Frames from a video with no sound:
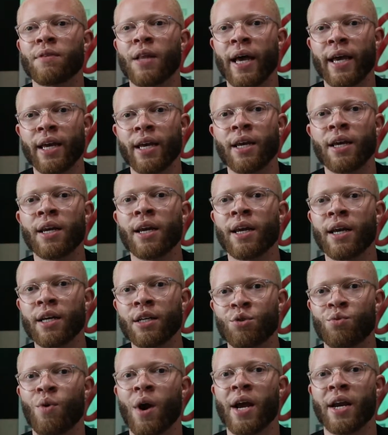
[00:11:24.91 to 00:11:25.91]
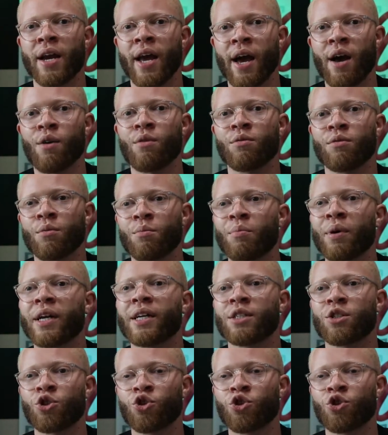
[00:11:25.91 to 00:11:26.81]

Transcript: Like it is right now, but it's